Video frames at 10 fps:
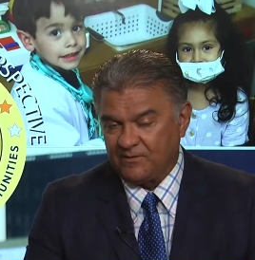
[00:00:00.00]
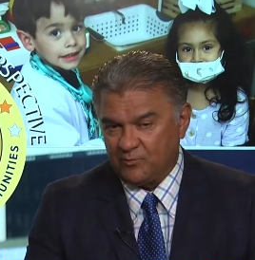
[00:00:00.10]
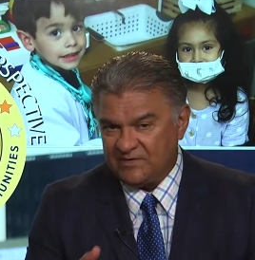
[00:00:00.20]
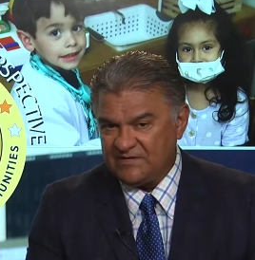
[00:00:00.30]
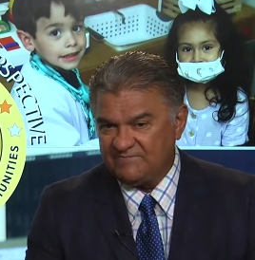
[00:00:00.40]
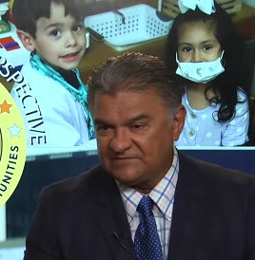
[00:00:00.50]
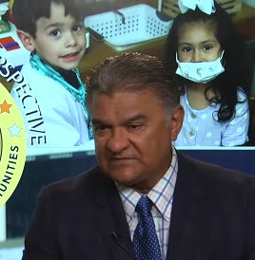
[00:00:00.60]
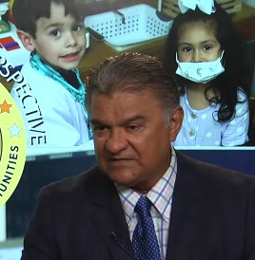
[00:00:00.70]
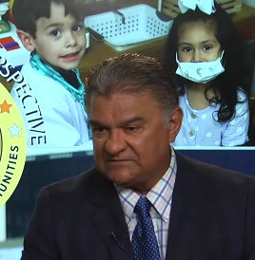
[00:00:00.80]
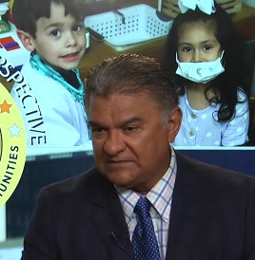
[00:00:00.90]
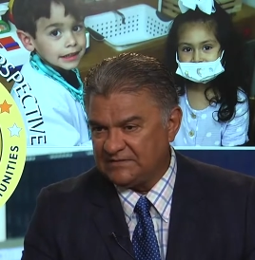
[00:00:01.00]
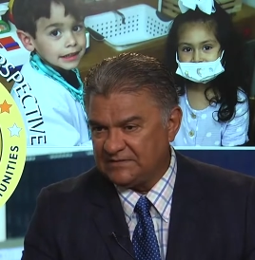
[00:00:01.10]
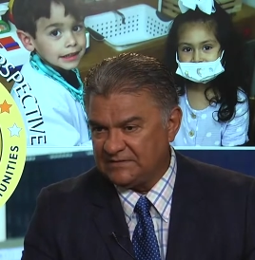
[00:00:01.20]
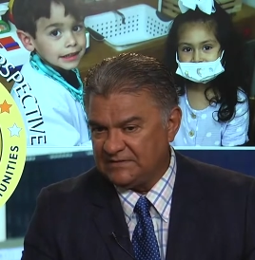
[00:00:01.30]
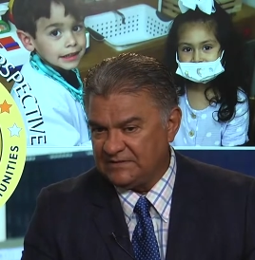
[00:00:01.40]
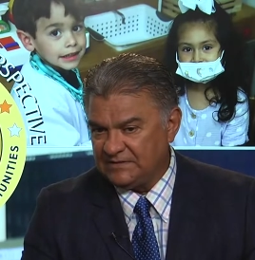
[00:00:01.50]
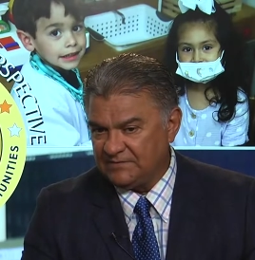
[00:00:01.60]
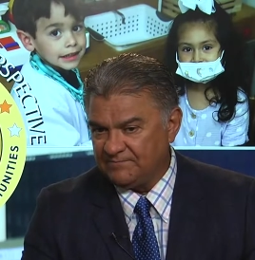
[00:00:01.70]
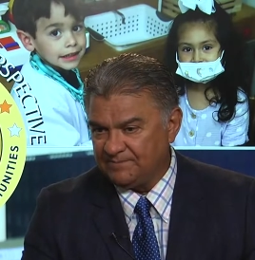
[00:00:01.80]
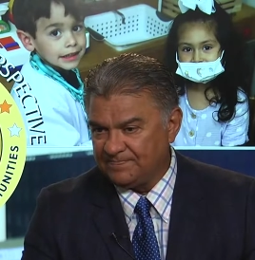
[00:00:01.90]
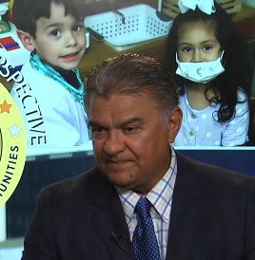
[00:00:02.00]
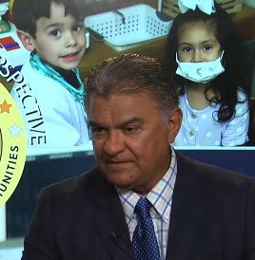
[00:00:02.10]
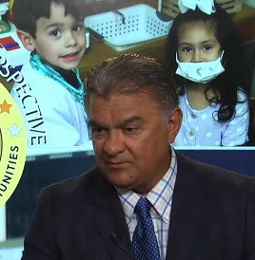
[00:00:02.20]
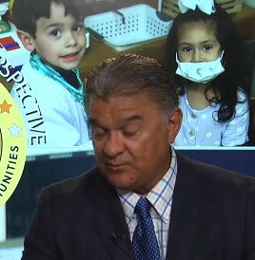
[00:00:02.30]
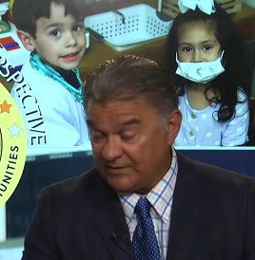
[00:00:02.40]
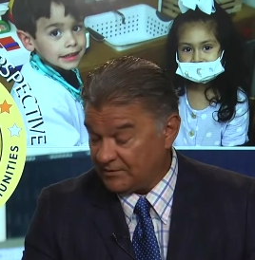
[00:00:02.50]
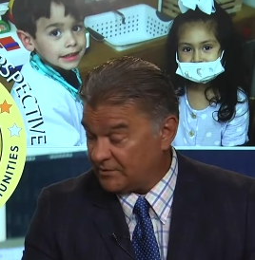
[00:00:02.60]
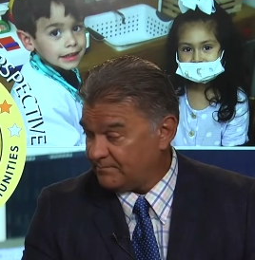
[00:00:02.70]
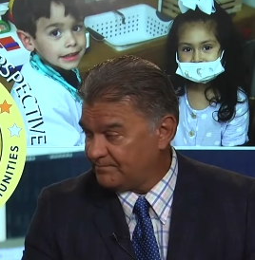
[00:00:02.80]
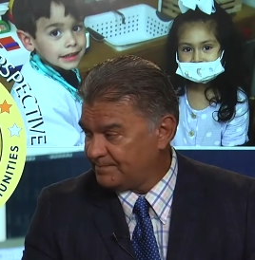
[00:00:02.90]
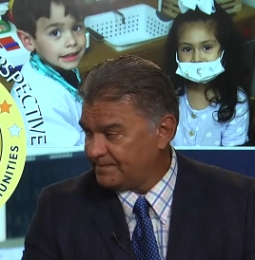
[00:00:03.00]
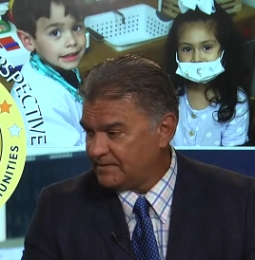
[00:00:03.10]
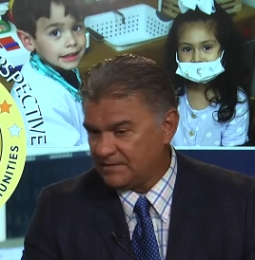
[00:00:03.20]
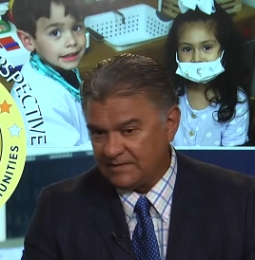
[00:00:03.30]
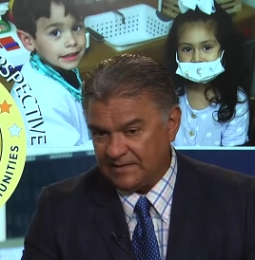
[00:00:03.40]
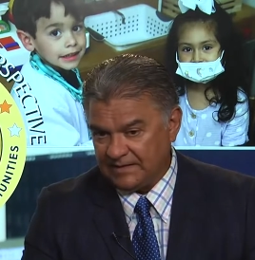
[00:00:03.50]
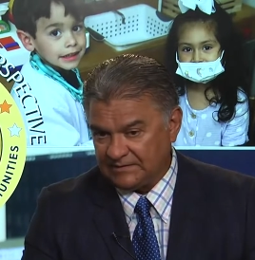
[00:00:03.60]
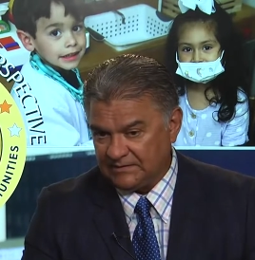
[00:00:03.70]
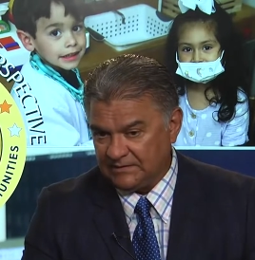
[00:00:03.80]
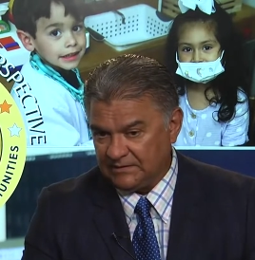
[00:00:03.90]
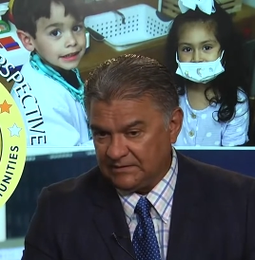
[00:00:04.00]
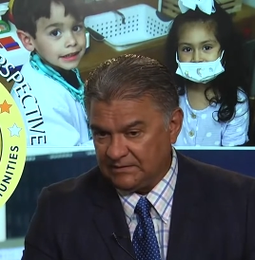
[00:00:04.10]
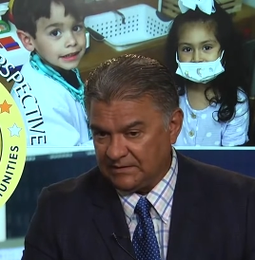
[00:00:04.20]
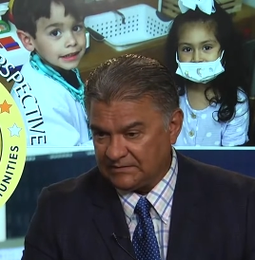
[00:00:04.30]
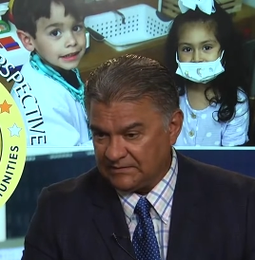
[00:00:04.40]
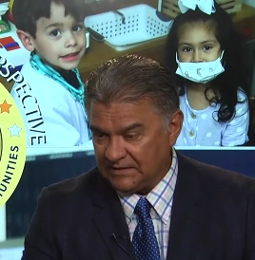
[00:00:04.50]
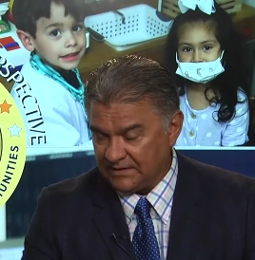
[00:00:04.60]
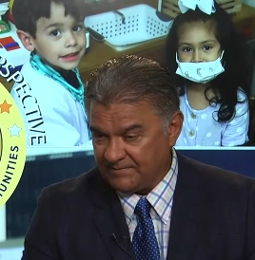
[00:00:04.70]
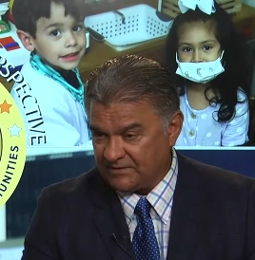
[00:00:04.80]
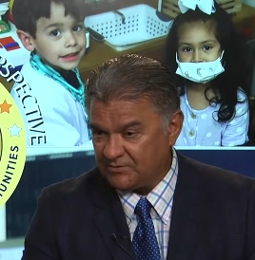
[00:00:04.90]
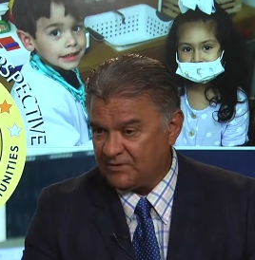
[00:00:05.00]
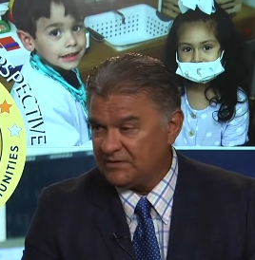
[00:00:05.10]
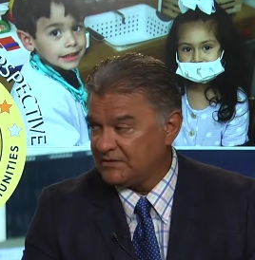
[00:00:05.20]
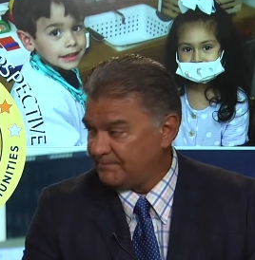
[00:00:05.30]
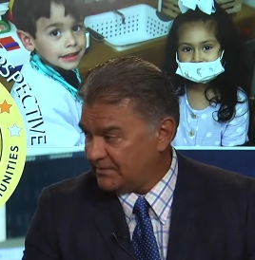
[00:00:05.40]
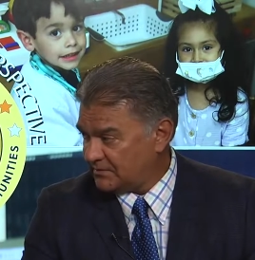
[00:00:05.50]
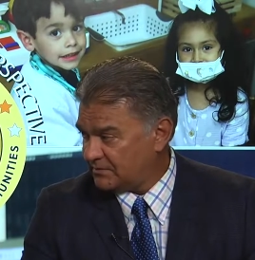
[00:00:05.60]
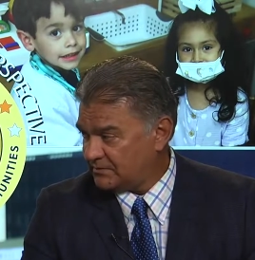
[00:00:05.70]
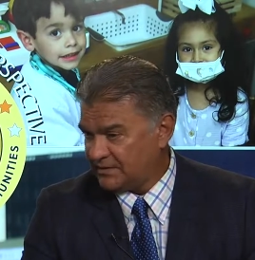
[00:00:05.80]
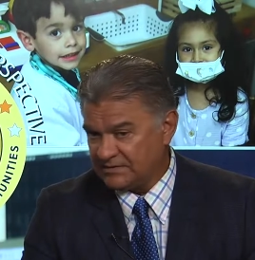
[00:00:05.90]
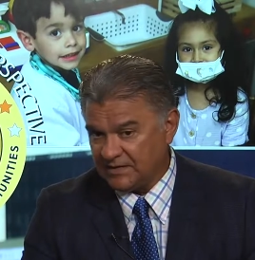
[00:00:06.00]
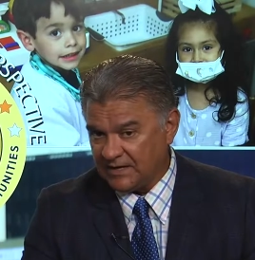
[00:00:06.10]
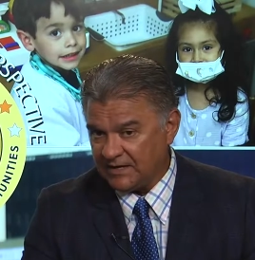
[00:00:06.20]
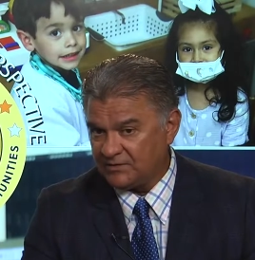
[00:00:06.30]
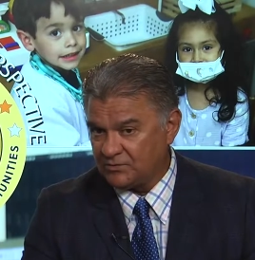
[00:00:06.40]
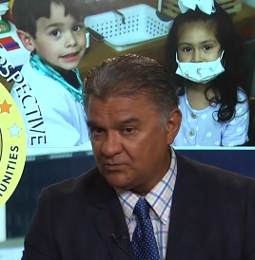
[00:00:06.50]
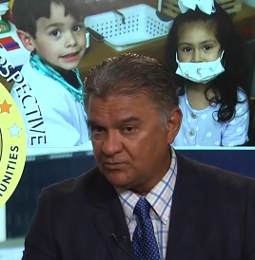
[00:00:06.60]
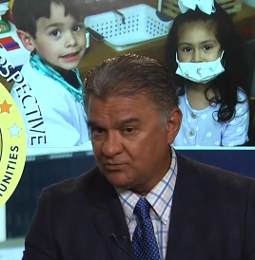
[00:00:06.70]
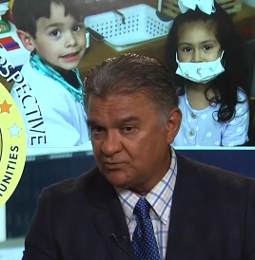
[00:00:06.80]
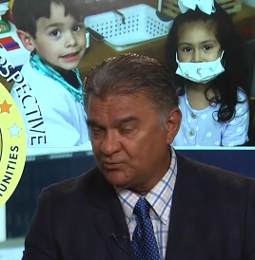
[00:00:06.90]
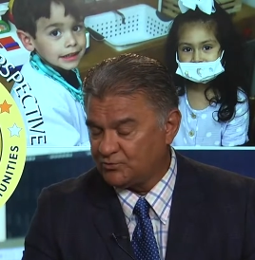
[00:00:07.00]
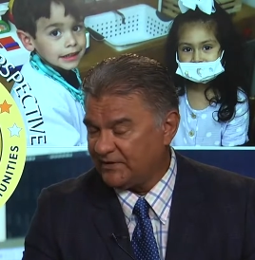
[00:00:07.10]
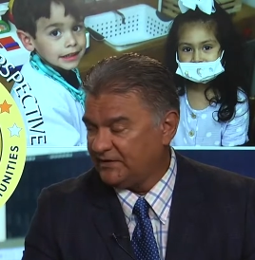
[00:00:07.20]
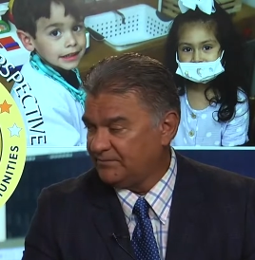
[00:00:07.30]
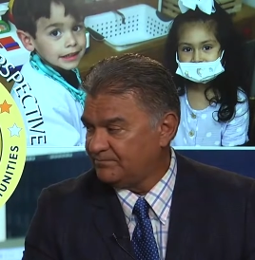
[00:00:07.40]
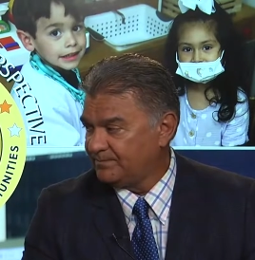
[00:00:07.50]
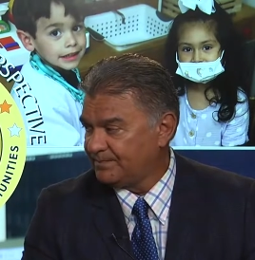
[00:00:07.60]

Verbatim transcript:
Speaker 1: re-emphasizing the the rigor mm-hmm. at the at the elementary, the middle, and the high through through training.